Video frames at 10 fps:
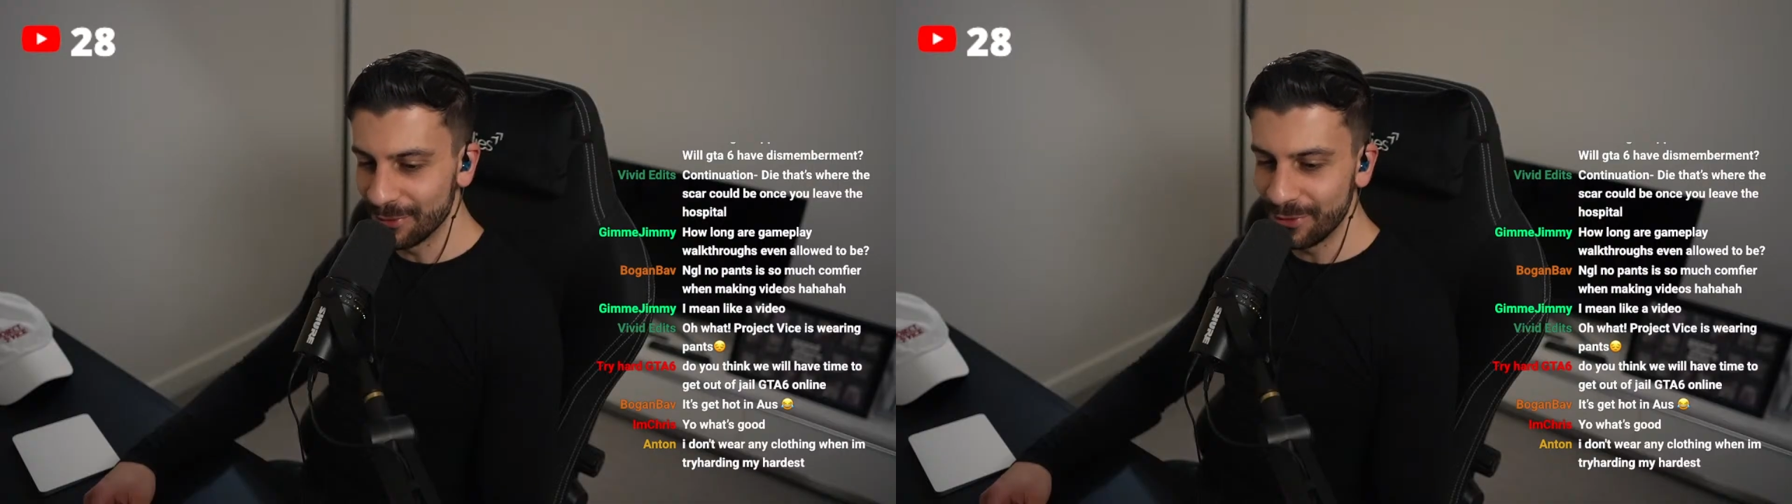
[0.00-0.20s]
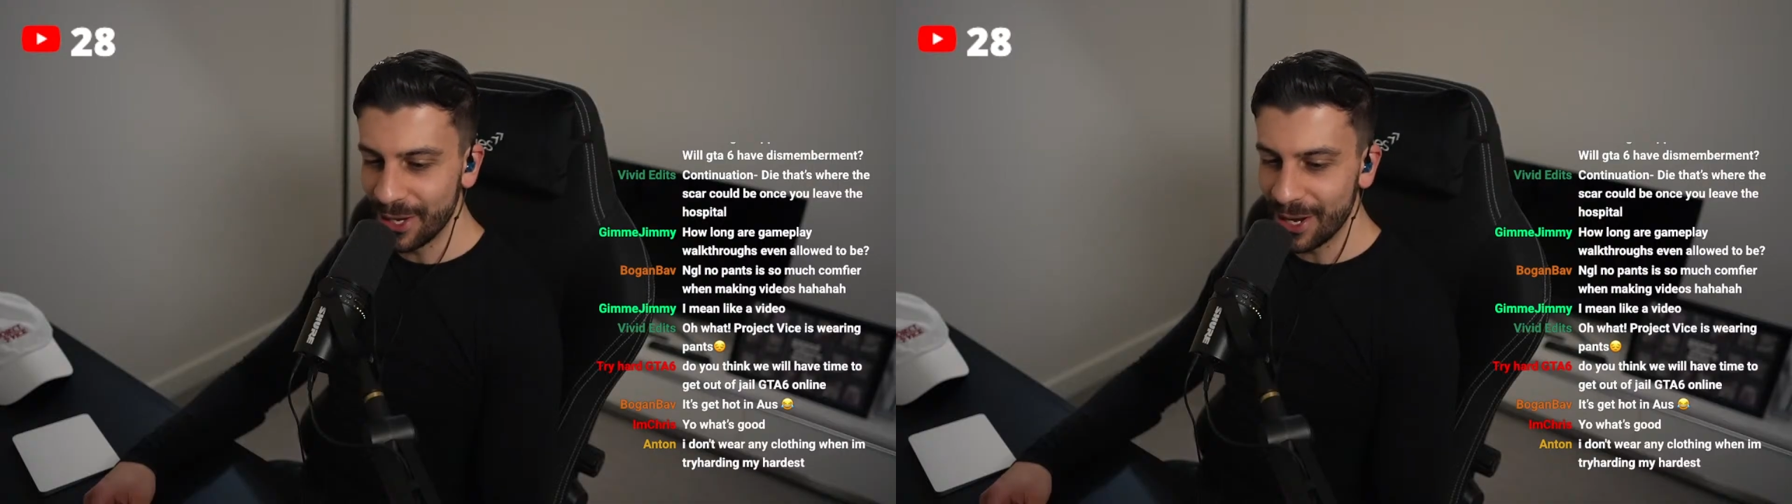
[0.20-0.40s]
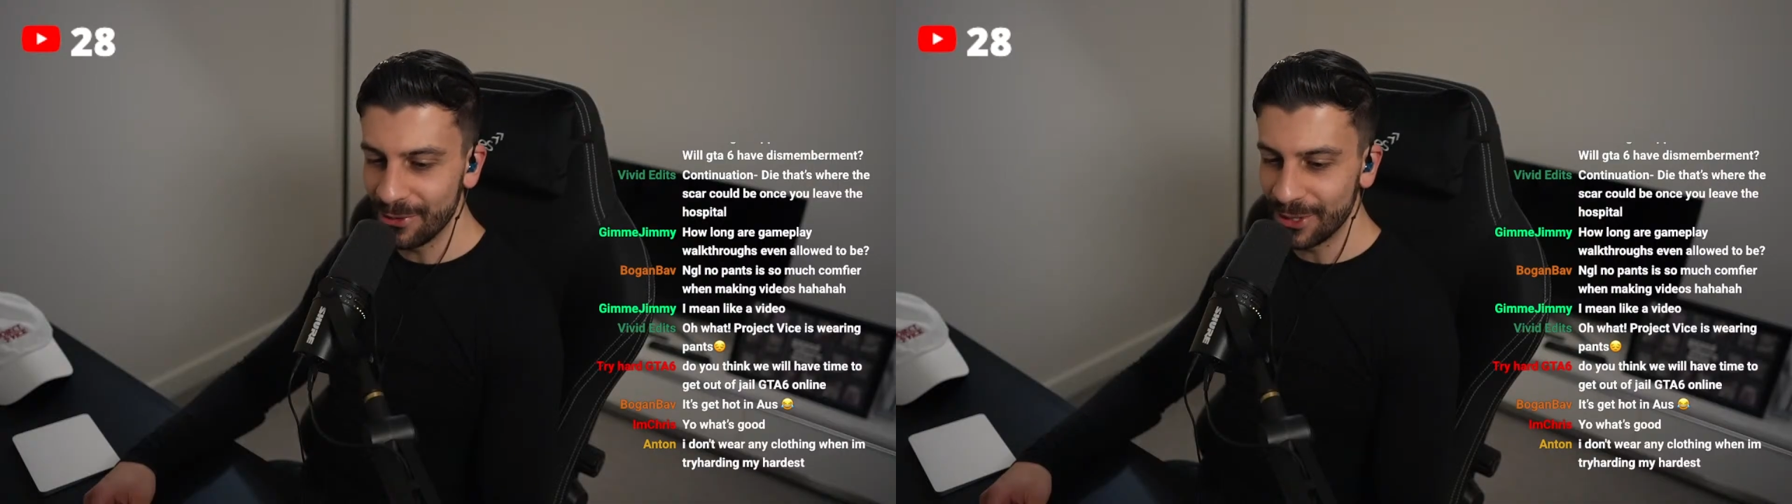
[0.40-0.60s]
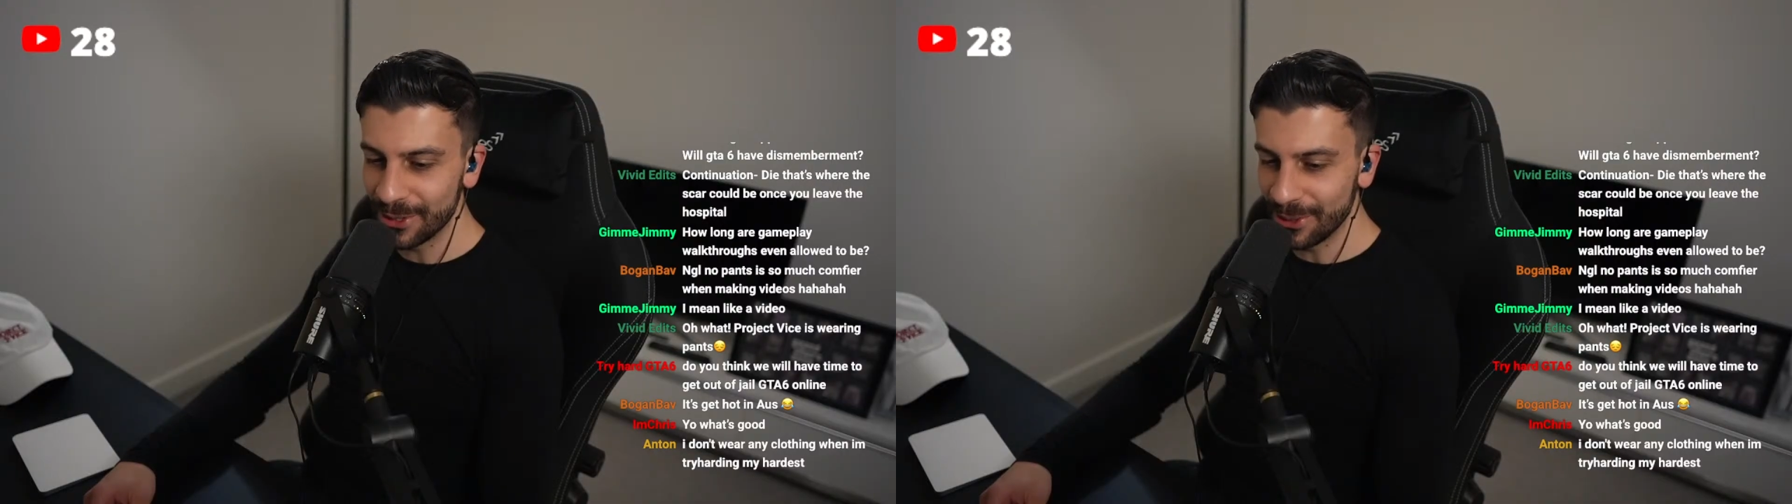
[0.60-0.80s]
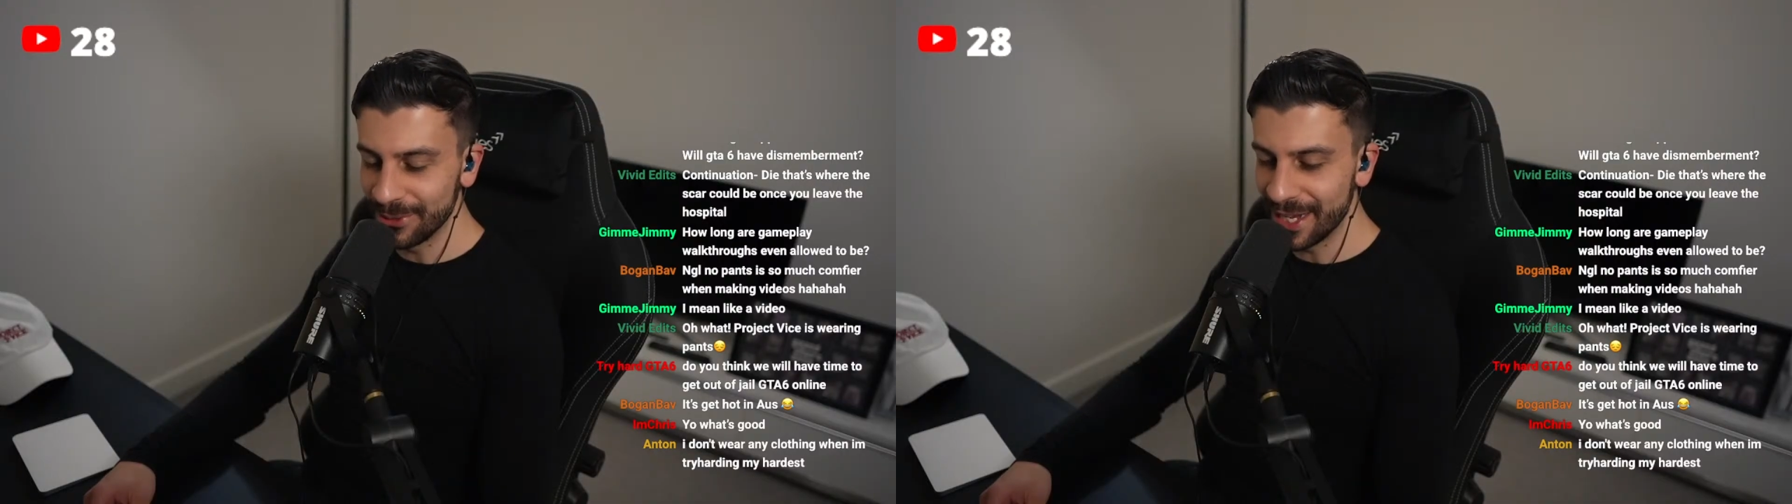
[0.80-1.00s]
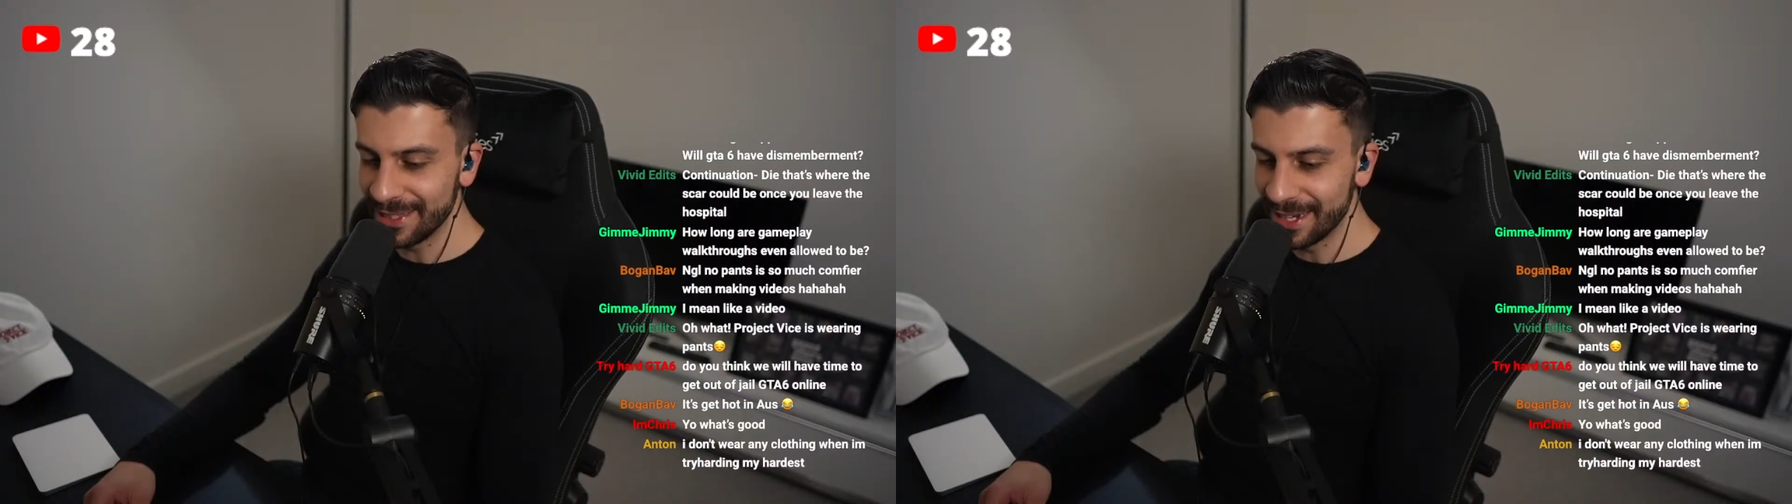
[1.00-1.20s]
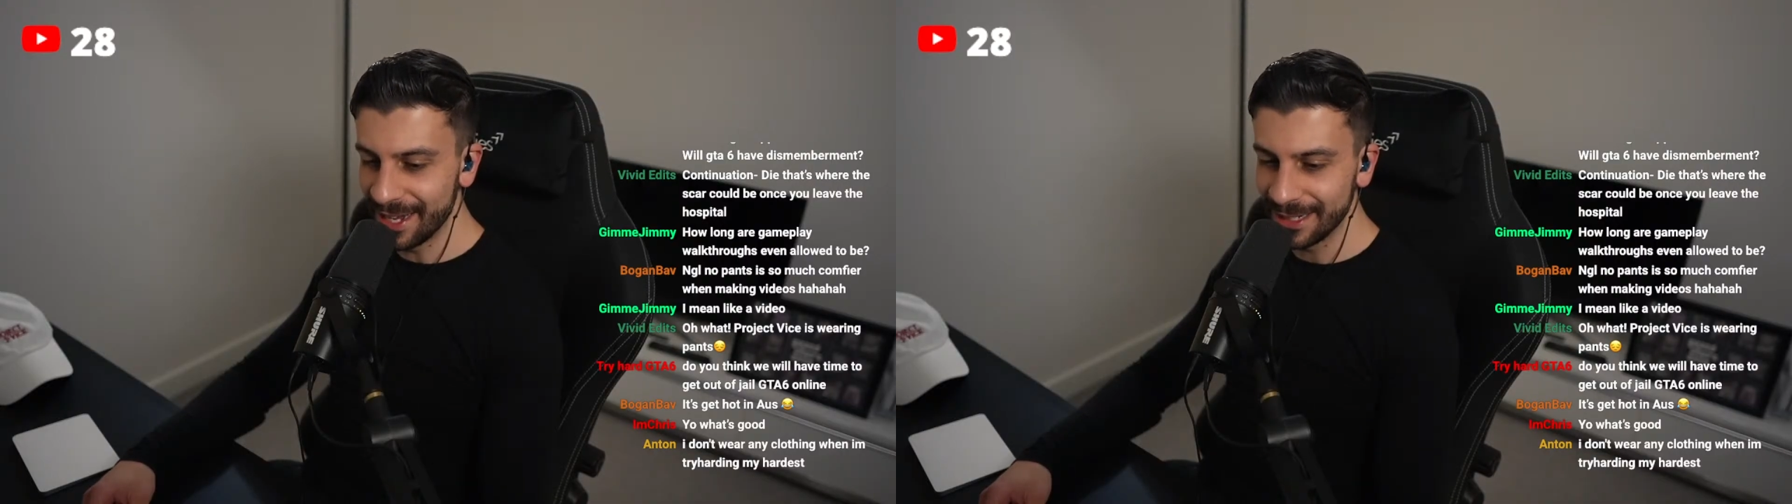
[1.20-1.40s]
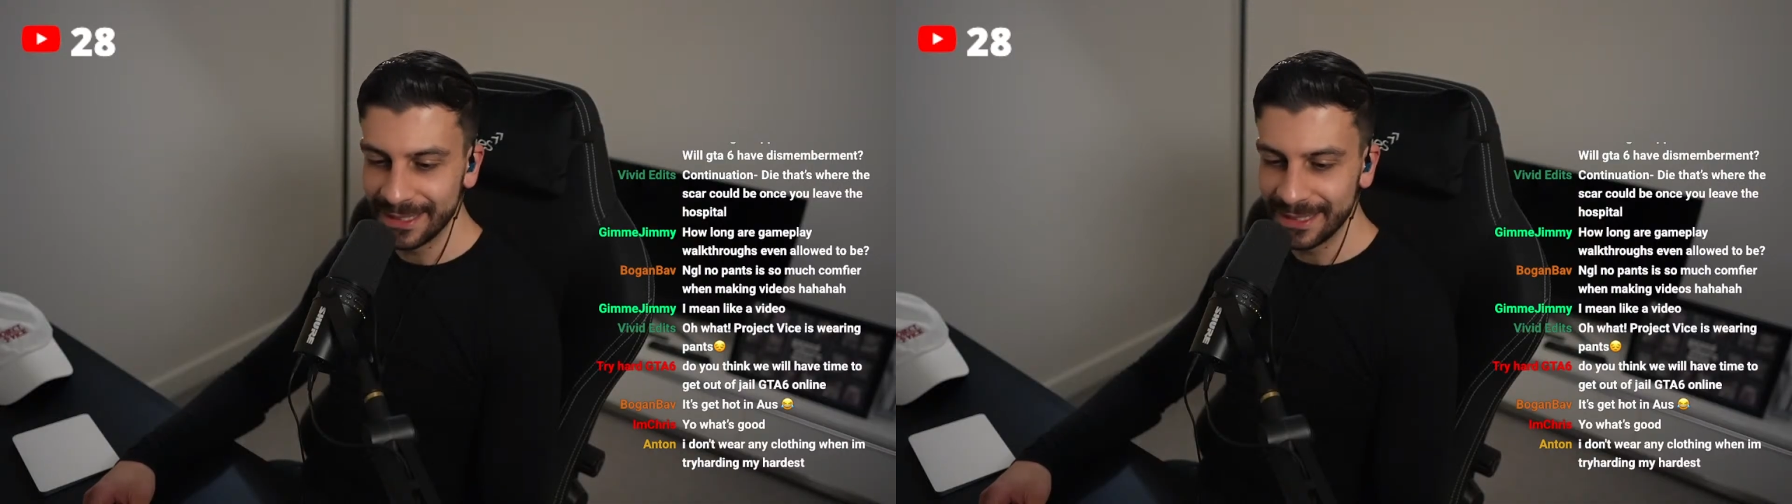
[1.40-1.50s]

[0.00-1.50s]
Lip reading: Very, very cold day today.